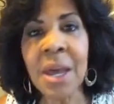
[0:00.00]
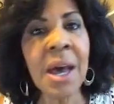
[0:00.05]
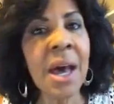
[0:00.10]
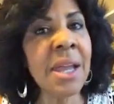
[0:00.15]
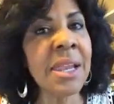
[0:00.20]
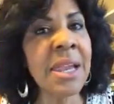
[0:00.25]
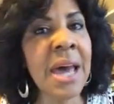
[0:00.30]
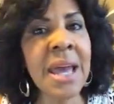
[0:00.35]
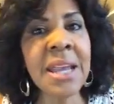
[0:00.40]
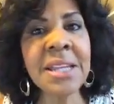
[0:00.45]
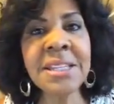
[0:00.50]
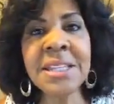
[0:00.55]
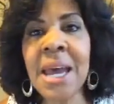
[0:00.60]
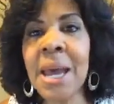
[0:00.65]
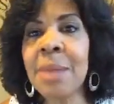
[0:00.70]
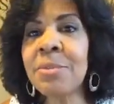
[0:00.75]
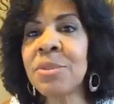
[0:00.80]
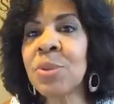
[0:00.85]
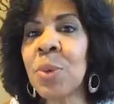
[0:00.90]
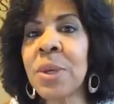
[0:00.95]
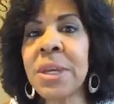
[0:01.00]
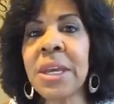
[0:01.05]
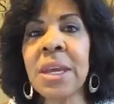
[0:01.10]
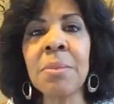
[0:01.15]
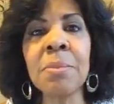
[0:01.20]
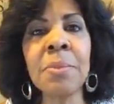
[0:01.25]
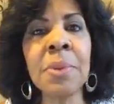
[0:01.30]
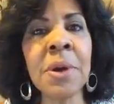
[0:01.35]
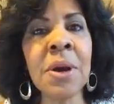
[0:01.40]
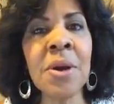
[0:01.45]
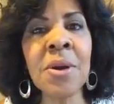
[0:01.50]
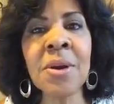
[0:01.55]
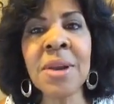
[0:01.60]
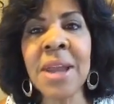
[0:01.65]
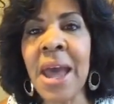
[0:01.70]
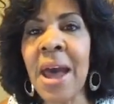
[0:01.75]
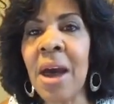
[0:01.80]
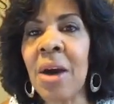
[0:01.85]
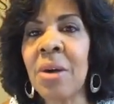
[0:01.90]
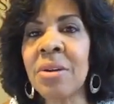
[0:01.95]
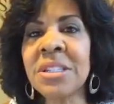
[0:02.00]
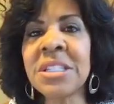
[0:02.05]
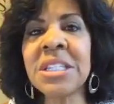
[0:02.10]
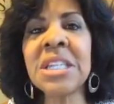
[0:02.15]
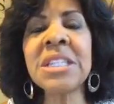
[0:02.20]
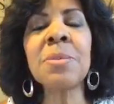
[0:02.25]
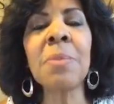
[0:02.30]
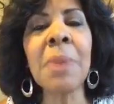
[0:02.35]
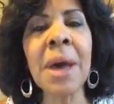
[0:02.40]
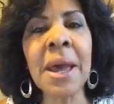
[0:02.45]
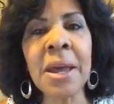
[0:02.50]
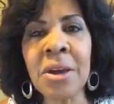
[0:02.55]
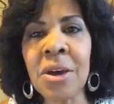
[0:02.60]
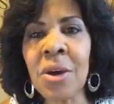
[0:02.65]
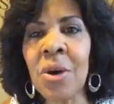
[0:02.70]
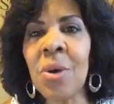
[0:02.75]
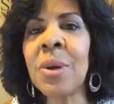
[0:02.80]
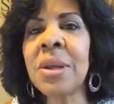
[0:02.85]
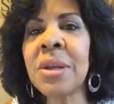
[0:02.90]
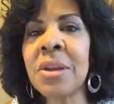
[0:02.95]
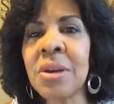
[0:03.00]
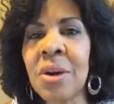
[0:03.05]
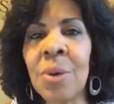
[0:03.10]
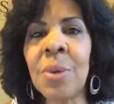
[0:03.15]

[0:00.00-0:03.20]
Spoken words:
A lot of times we get burned out just by going.